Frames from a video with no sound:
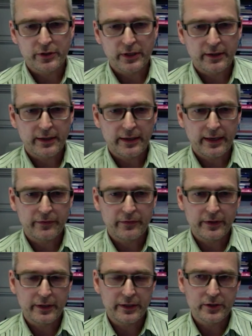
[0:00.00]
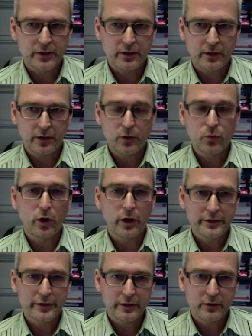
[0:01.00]
is that they have these
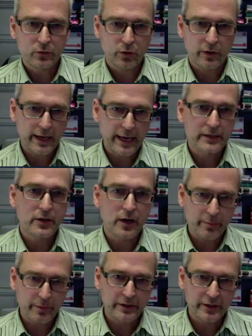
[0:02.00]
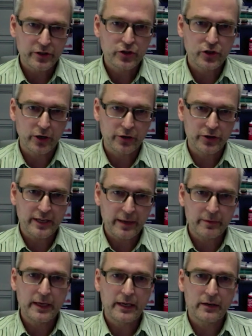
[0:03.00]
unwanted or ectopic discharges
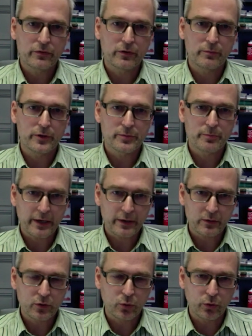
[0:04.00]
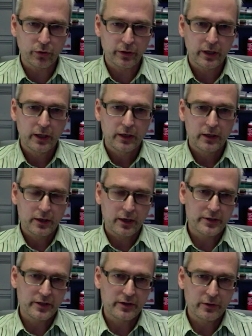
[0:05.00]
emanating from the spinal cord,
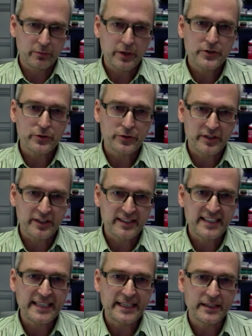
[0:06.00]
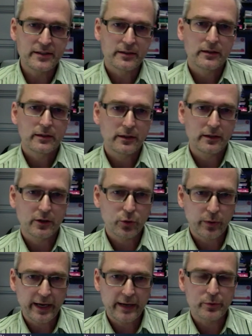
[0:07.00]
causing their muscles to seize in a
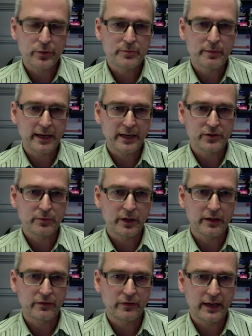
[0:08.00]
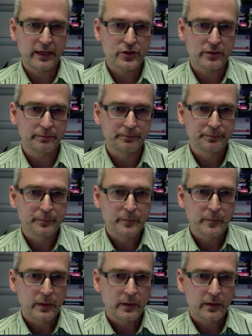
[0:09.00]
cramp or spasm like fashion.
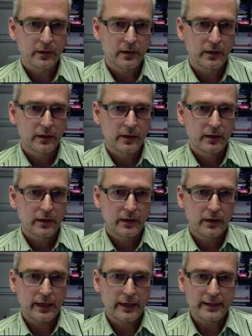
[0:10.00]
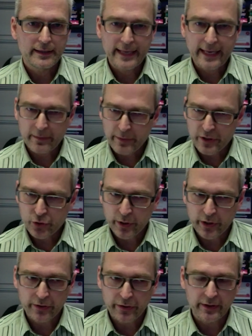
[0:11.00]
And it can be
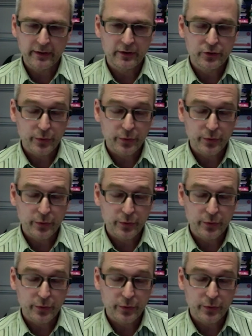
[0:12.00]
triggered,